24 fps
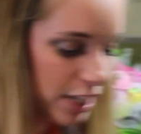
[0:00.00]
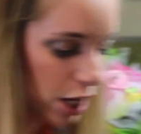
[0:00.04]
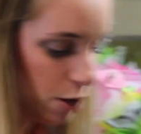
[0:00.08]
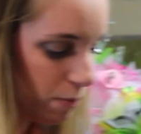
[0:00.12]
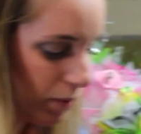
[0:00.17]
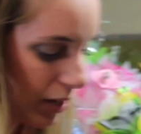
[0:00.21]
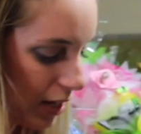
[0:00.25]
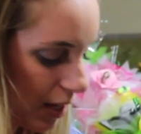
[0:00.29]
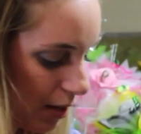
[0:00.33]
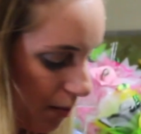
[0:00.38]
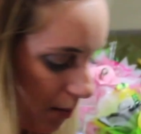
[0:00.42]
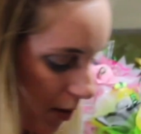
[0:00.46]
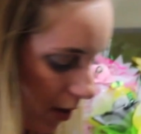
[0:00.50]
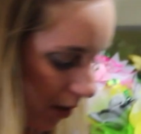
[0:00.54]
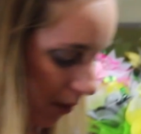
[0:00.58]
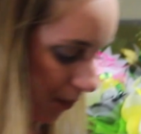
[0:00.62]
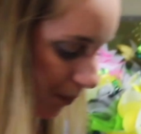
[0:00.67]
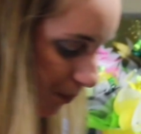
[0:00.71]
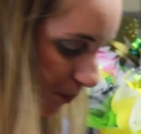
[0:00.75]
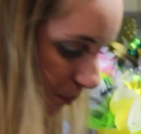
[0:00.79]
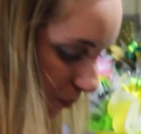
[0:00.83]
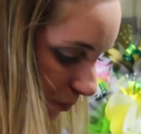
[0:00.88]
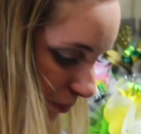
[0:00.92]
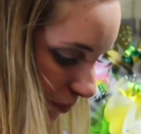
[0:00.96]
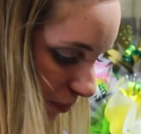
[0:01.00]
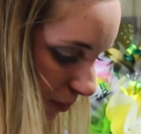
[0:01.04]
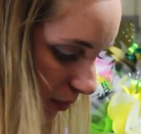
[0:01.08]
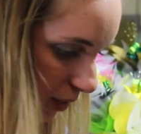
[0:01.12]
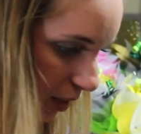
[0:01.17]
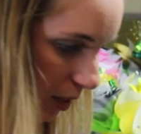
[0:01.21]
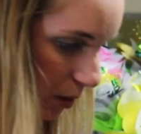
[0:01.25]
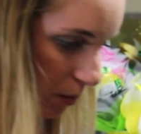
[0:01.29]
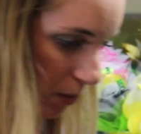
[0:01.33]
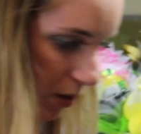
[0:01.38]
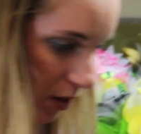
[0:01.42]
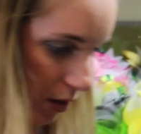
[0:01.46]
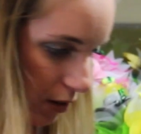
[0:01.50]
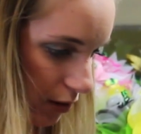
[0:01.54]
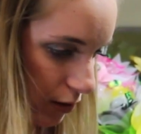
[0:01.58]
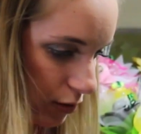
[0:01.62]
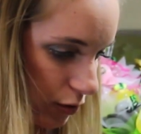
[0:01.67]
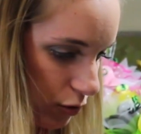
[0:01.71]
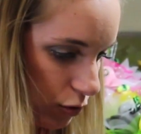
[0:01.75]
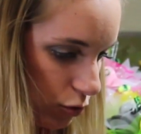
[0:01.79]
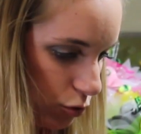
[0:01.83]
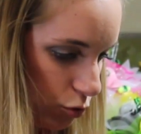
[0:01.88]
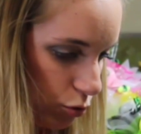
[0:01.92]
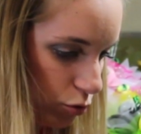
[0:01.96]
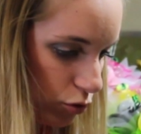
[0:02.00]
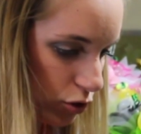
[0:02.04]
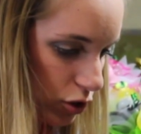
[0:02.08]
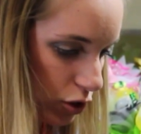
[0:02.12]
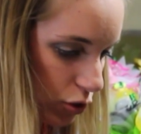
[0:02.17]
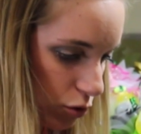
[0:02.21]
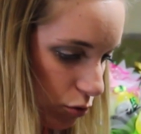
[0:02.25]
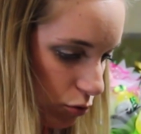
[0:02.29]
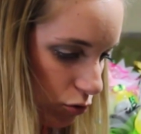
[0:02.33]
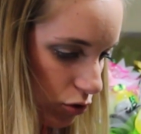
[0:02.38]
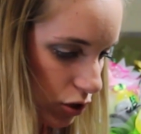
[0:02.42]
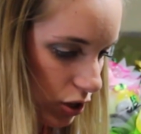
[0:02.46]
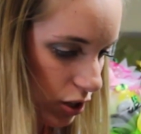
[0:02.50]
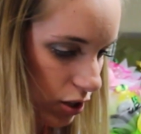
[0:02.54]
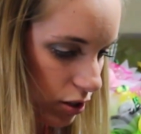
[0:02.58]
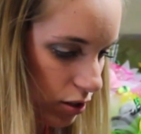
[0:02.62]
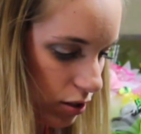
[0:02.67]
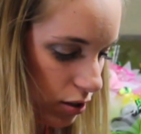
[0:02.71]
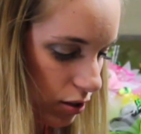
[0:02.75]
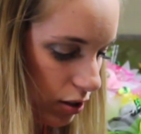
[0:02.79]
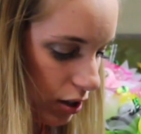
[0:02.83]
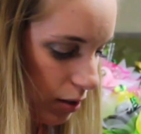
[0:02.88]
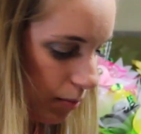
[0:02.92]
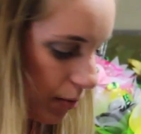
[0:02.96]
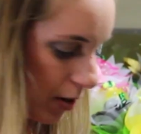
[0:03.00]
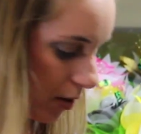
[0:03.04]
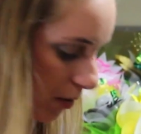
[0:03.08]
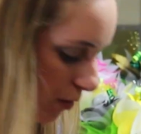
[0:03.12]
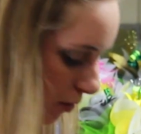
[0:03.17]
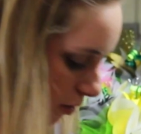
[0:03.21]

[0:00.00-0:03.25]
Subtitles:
Simon, come here. Come here. Squishy, squishy. Come here.